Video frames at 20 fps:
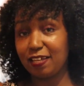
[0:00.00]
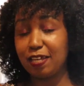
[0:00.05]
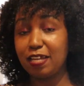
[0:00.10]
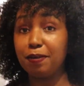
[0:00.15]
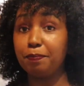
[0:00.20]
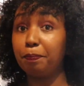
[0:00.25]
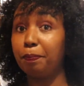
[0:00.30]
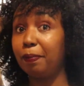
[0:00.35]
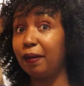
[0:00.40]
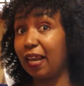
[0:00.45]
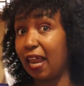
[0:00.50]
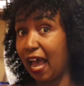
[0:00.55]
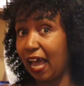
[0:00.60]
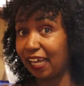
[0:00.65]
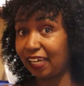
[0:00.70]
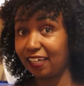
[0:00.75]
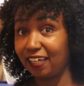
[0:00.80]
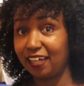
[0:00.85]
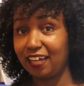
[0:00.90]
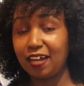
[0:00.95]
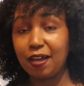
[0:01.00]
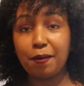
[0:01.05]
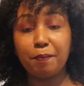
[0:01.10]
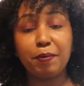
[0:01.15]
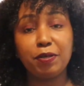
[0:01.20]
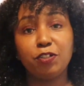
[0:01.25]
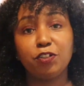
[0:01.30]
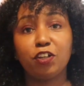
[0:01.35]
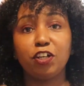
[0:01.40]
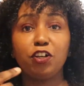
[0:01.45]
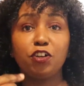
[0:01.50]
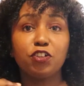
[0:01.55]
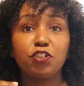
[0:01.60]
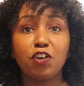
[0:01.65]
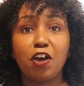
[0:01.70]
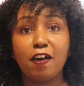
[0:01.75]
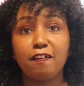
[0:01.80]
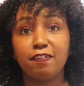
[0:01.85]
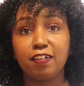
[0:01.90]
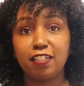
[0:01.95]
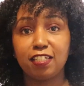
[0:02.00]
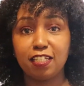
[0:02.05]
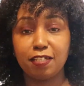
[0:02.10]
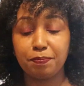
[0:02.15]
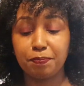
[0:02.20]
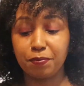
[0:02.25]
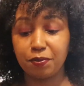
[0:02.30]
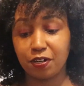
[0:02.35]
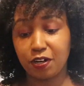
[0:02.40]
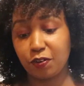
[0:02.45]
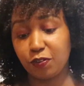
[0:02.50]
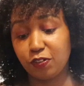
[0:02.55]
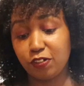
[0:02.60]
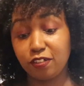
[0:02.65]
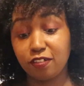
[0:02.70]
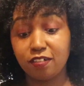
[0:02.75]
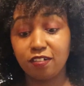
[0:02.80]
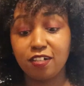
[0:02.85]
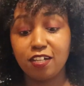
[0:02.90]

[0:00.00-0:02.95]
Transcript: in black, but you can also have it in brown.